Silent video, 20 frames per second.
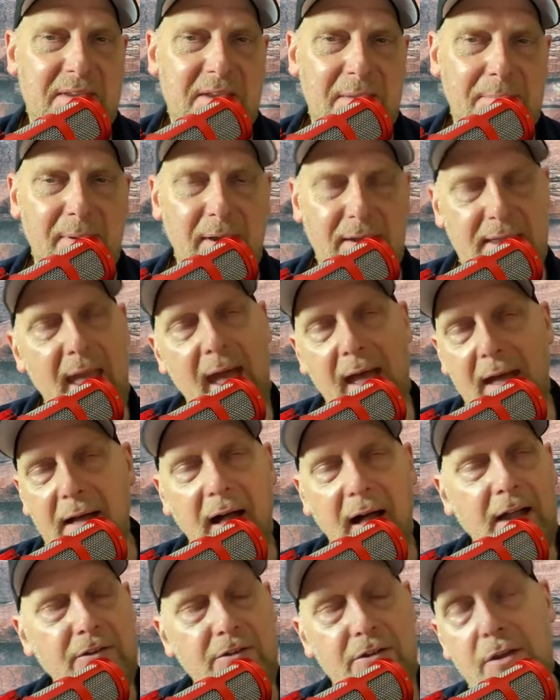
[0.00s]
But yeah,
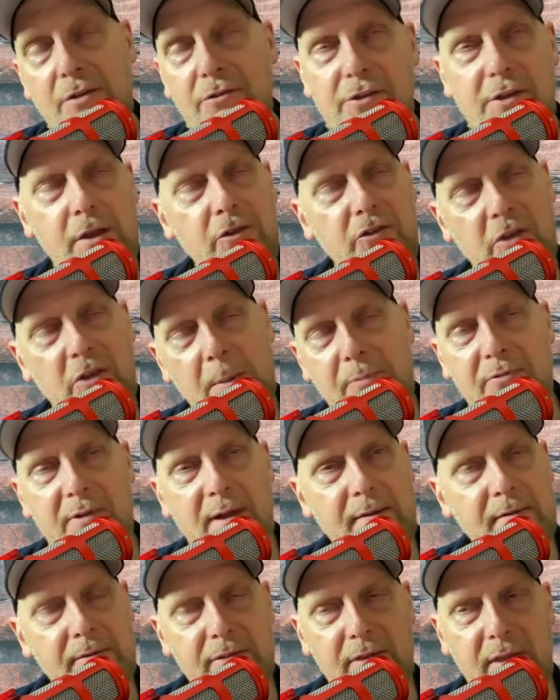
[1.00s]
I'd use YouTube for
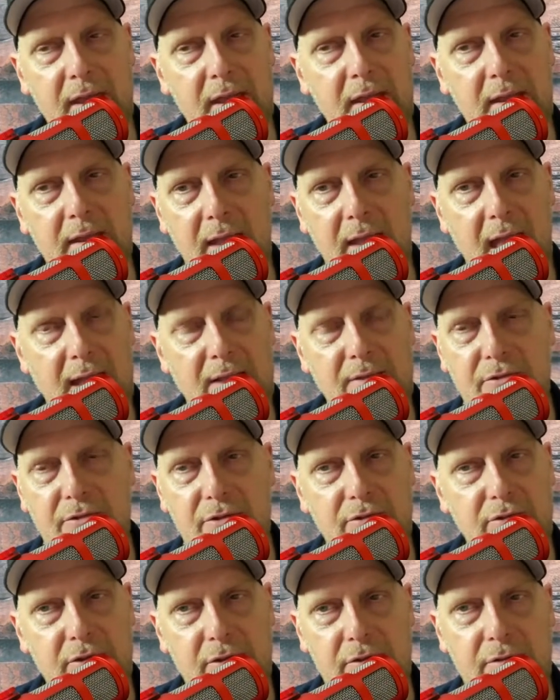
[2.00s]
everything and
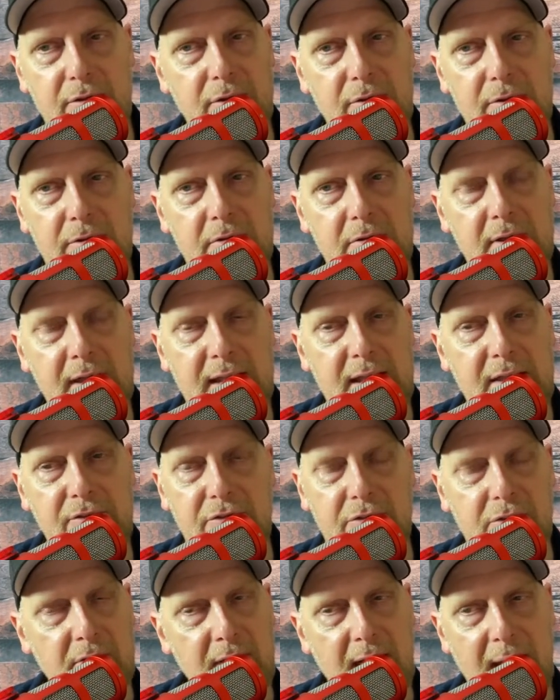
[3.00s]
just Google and
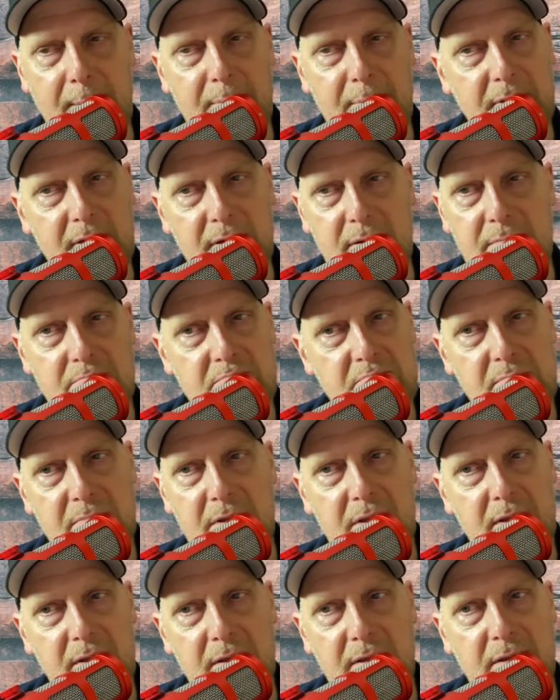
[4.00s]
Instagram, and
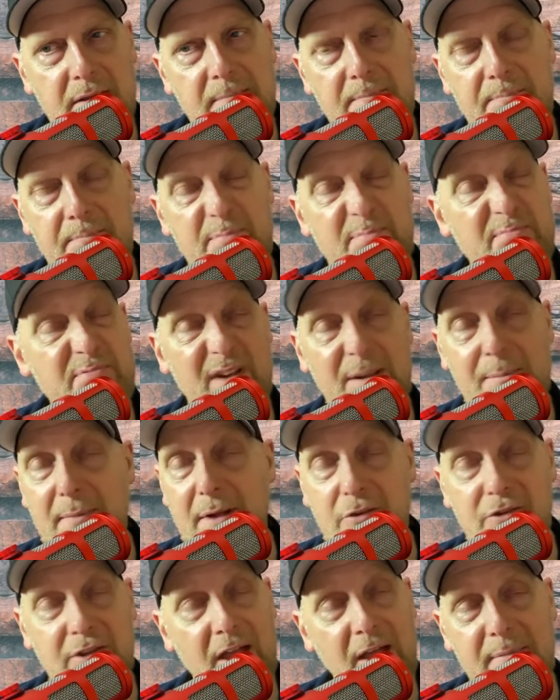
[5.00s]
pretty
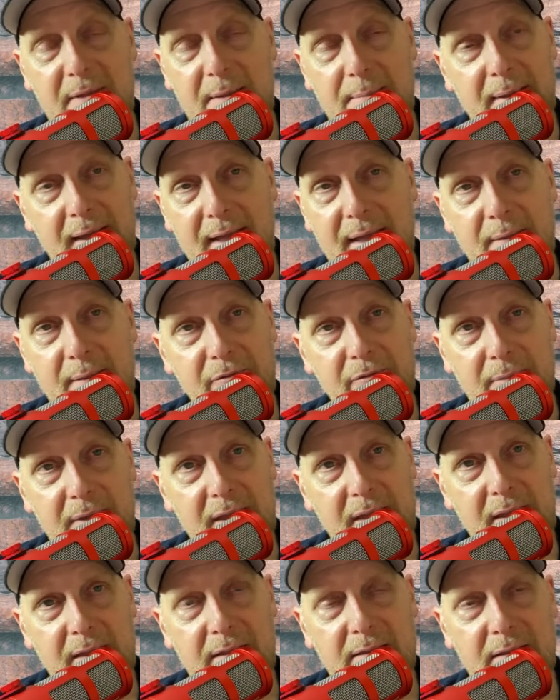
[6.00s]
much that'd be about it for
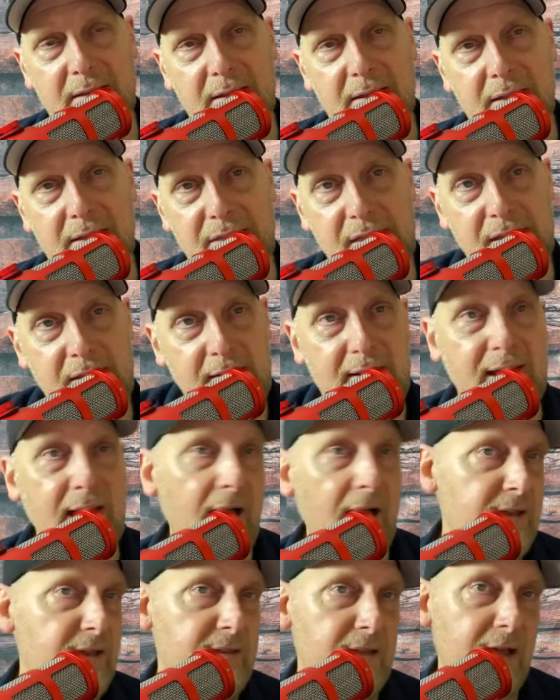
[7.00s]
me. I think I'd let
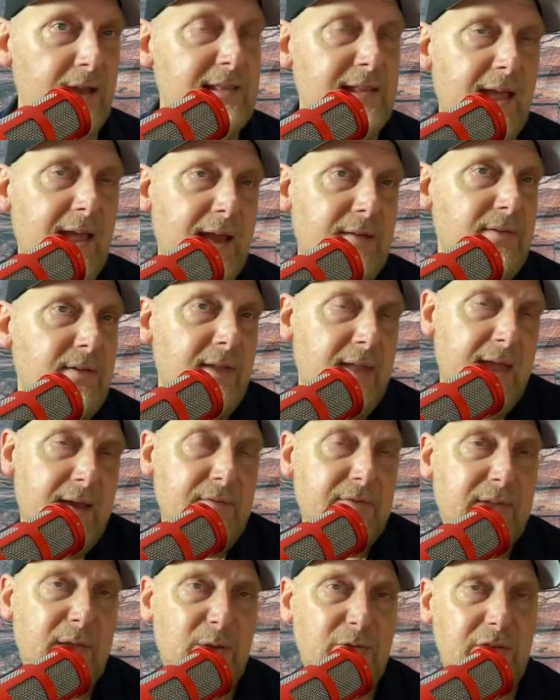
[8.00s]

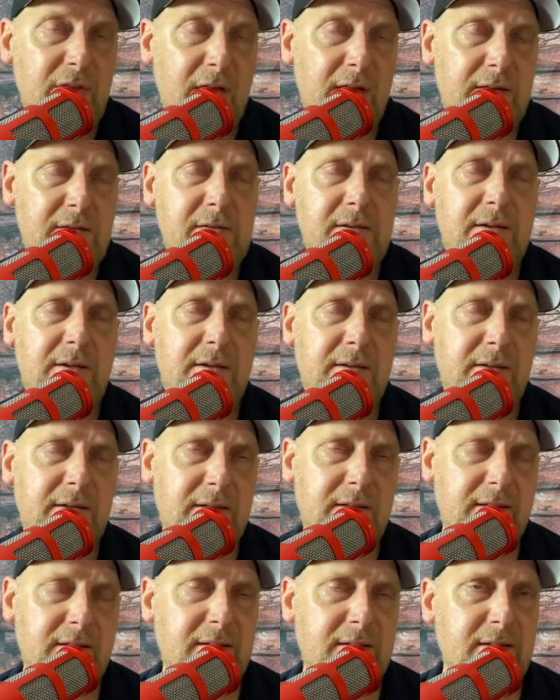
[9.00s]
everything else go,
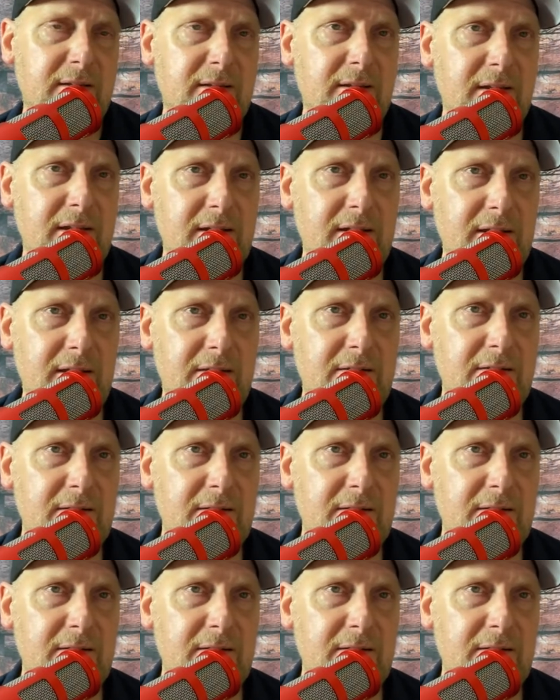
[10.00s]
you know.